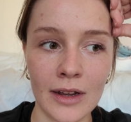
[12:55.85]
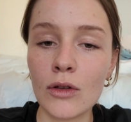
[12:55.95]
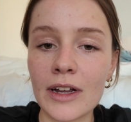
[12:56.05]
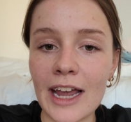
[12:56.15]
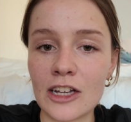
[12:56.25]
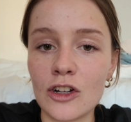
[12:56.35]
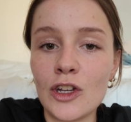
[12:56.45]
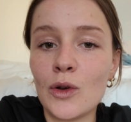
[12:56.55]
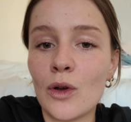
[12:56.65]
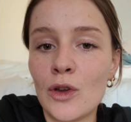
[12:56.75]
You're like, actually,
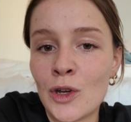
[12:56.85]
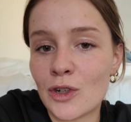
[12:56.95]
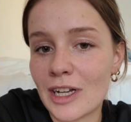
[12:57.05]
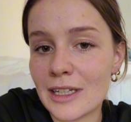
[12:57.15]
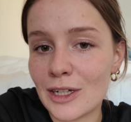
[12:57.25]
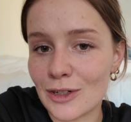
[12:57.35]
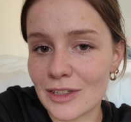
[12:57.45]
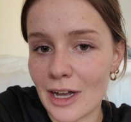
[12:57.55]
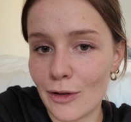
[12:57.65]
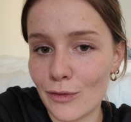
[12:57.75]
you you're killing
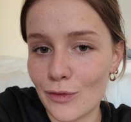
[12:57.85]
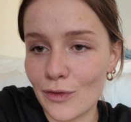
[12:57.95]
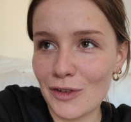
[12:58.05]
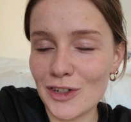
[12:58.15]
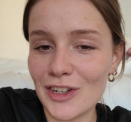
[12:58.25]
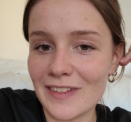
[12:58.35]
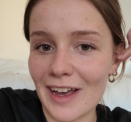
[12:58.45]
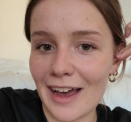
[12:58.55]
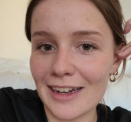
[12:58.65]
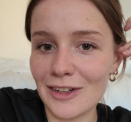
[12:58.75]
yourself for doing that.